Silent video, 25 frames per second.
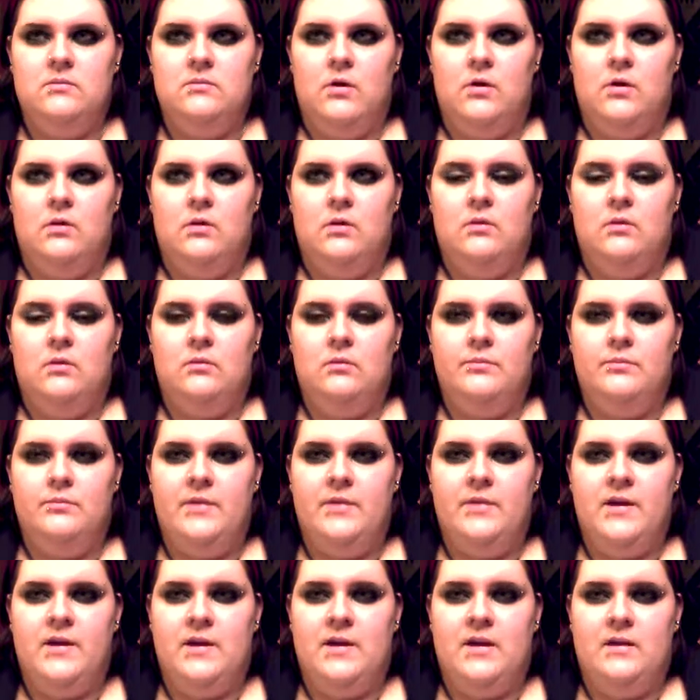whole
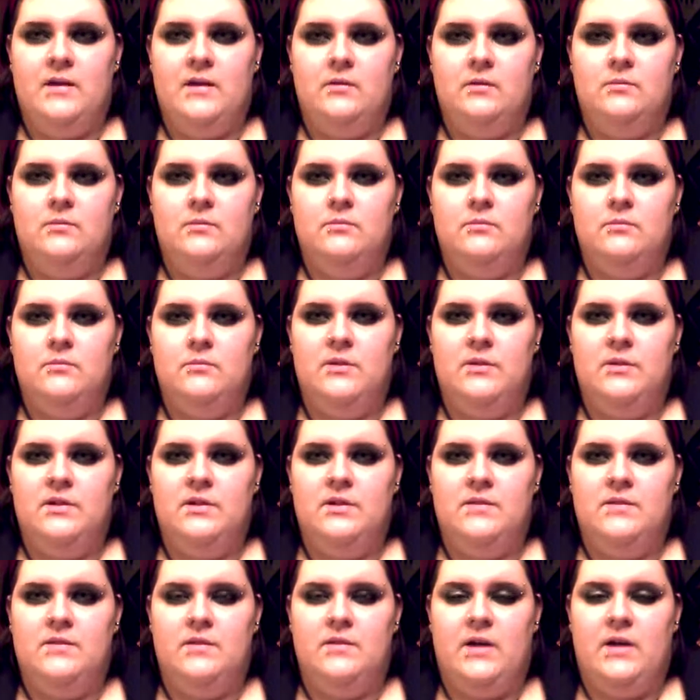thing with a
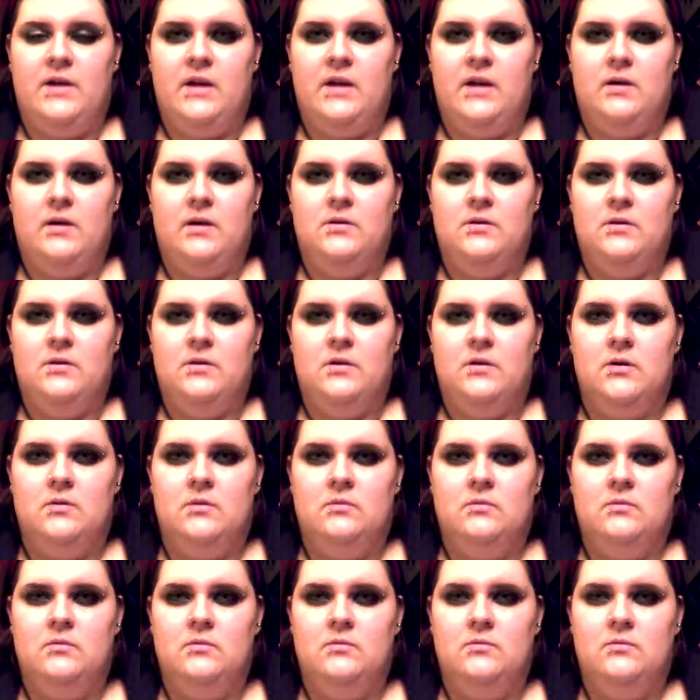different character.